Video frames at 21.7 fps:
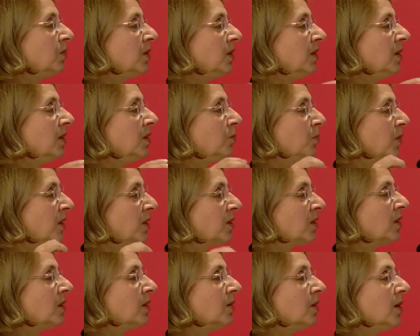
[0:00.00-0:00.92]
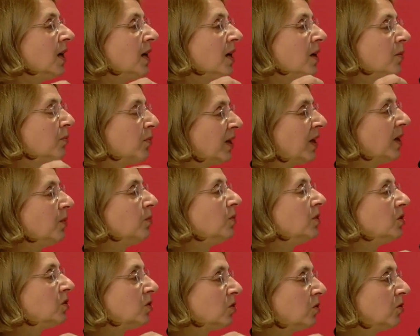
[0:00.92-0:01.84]
we need better
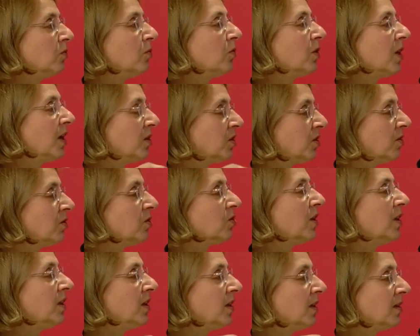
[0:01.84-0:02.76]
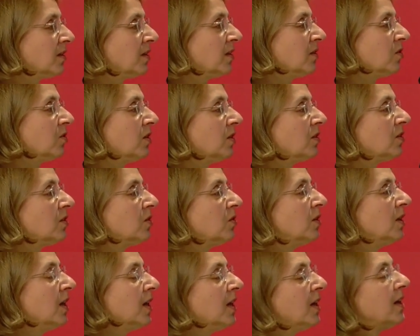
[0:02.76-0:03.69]
payments during vocational training, etc.
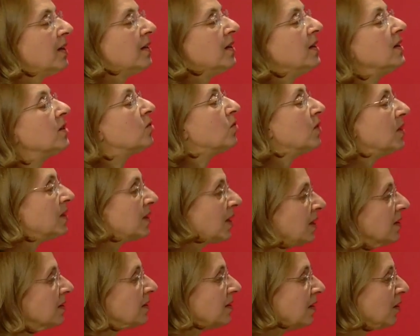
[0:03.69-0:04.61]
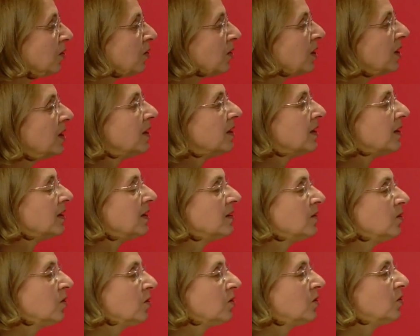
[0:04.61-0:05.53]
So this result now here
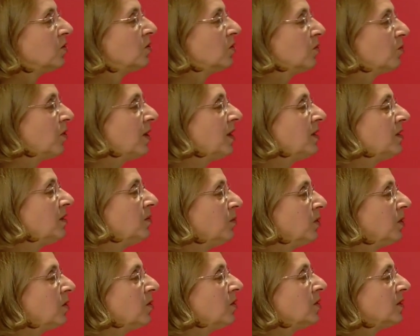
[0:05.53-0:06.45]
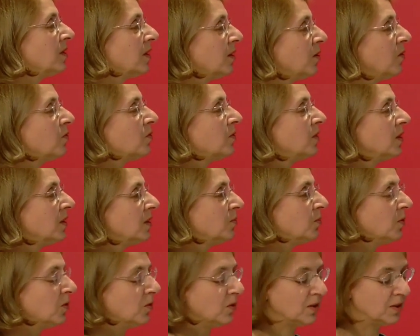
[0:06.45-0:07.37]
is not so surprising because I often
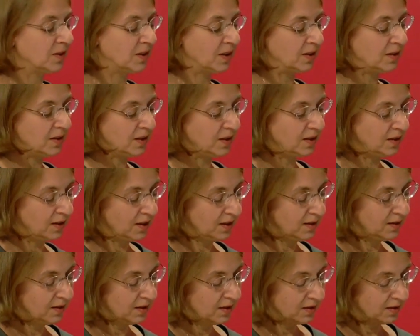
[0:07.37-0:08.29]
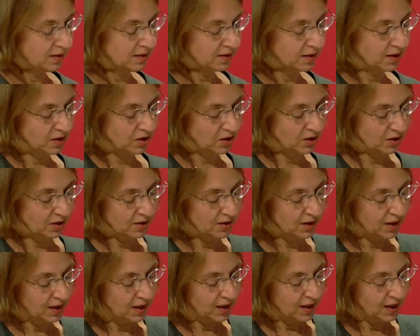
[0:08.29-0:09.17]
experience that in these discussions.